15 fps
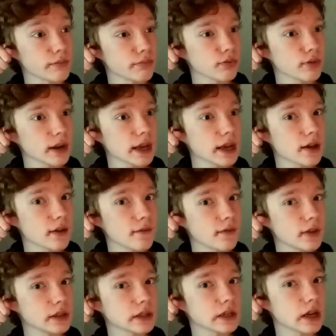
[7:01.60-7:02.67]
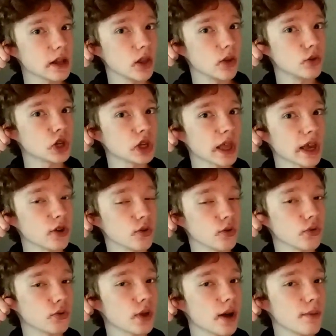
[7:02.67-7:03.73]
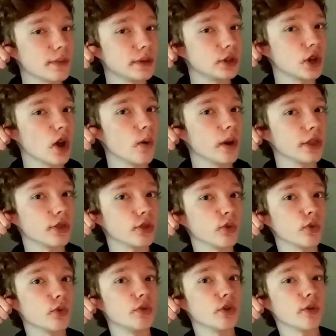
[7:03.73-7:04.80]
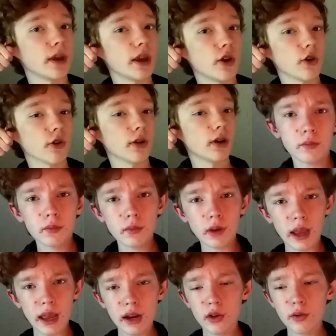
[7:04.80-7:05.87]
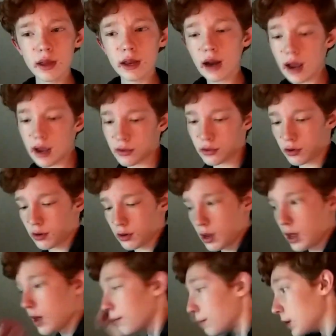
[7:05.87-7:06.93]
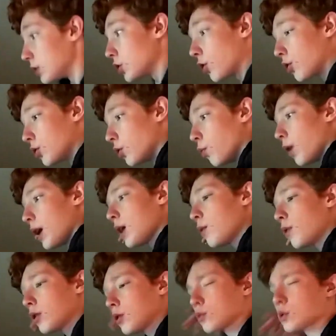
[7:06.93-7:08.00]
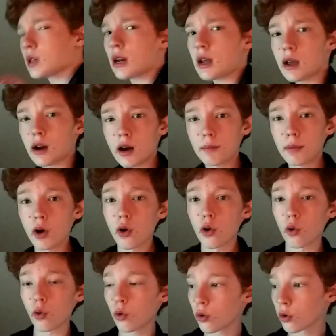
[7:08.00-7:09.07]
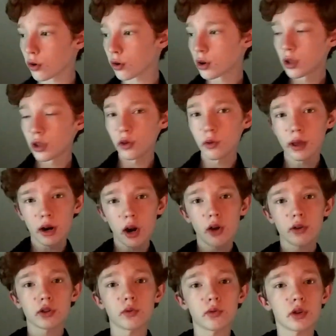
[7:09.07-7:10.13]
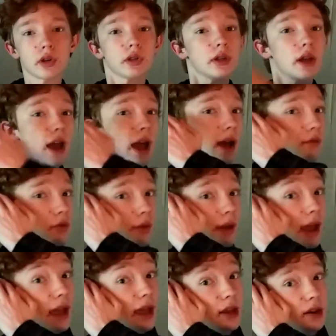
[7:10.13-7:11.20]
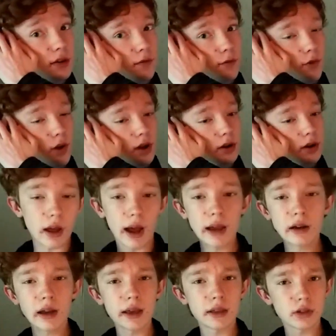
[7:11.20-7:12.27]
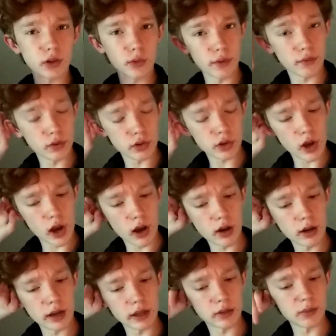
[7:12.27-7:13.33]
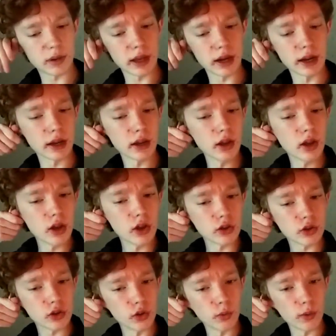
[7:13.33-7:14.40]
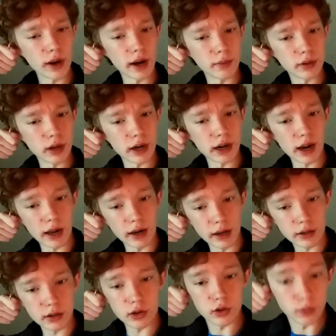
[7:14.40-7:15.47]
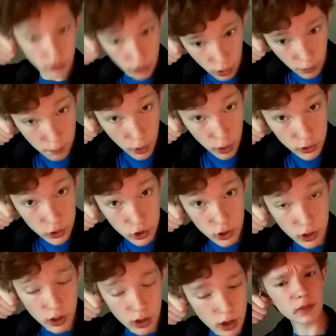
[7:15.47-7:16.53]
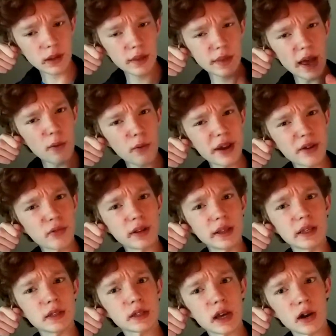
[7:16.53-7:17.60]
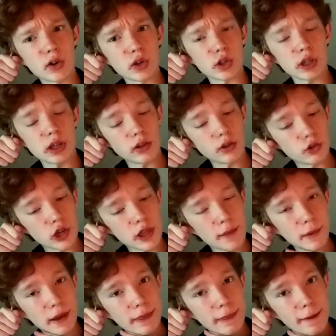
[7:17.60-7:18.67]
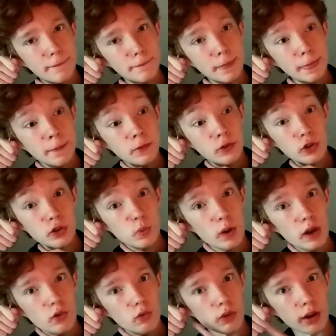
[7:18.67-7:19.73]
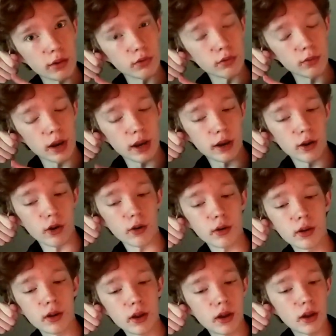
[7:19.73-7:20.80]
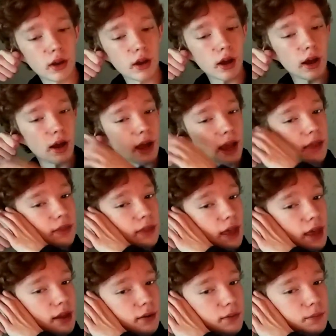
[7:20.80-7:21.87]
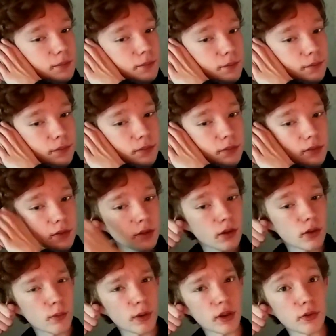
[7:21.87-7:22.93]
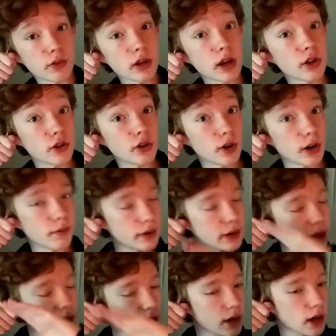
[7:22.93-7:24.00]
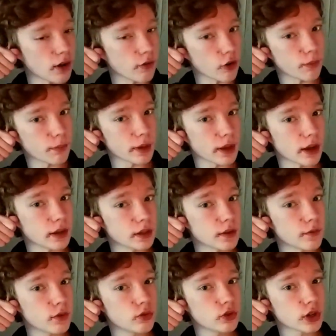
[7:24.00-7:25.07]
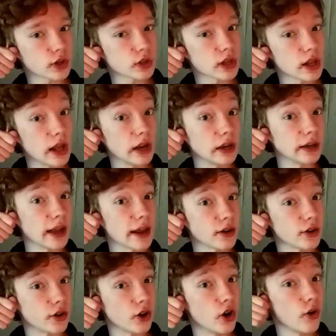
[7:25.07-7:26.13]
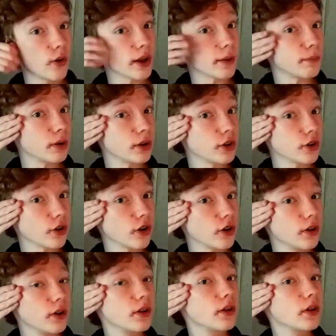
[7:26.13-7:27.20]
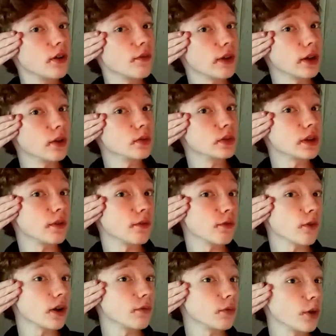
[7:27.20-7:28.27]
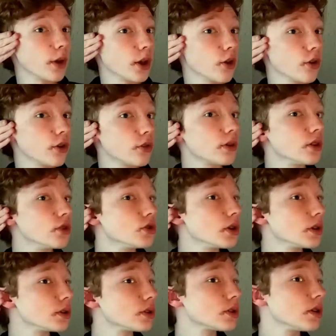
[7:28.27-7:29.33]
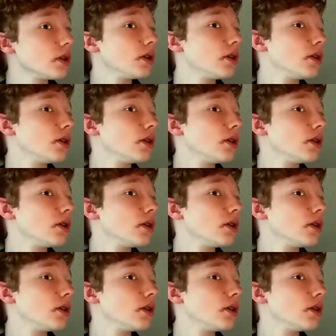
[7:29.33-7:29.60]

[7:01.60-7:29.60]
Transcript: a pretty convincing illusion that your thumb is going through your ear. And you can either be turned away while you're setting it up, or you can also just have your hand in front. I like to, if you saw at the beginning, when I'm done, I like to do a little push. That way it really sells the illusion that my thumb just went right through my ear. And then, when you're done, you don't even need cover, because if you just let go and put your fingers in front of your ear, you can just